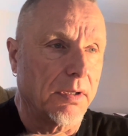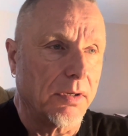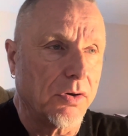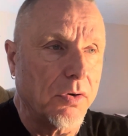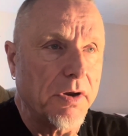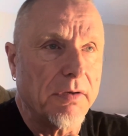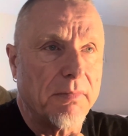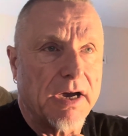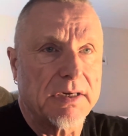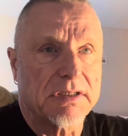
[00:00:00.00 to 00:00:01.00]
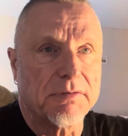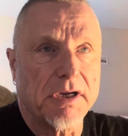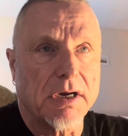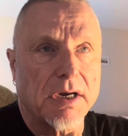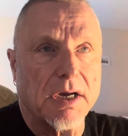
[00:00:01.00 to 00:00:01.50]
who we imagine to
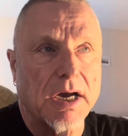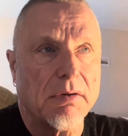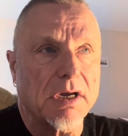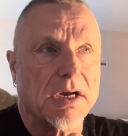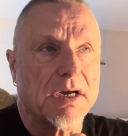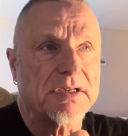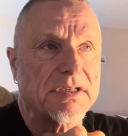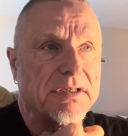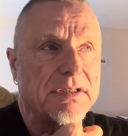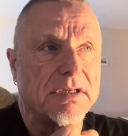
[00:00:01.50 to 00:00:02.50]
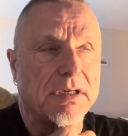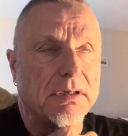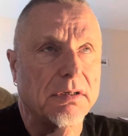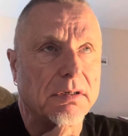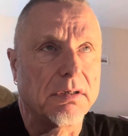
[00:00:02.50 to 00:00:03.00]
be our cousins
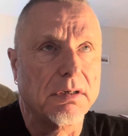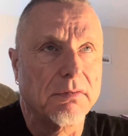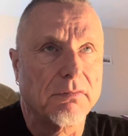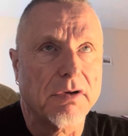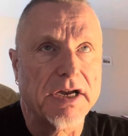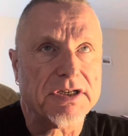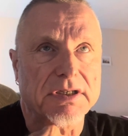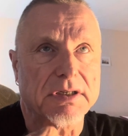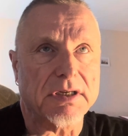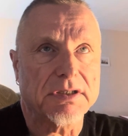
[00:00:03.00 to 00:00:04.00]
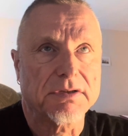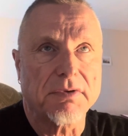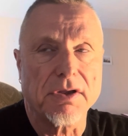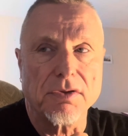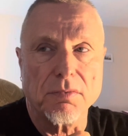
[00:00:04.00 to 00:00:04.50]
in righteousness
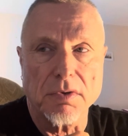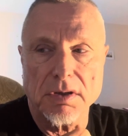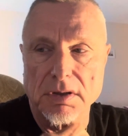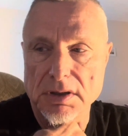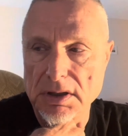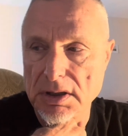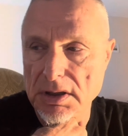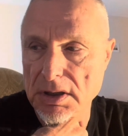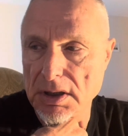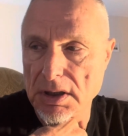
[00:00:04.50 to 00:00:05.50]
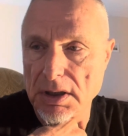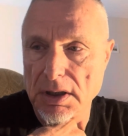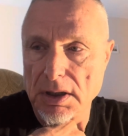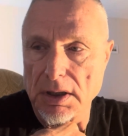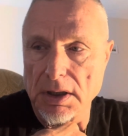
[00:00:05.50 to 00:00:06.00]
around the world,
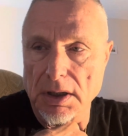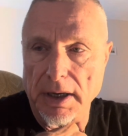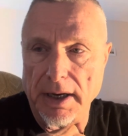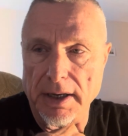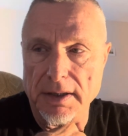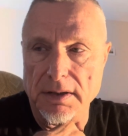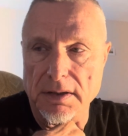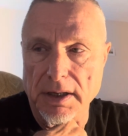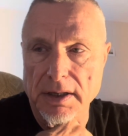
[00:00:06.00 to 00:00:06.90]
and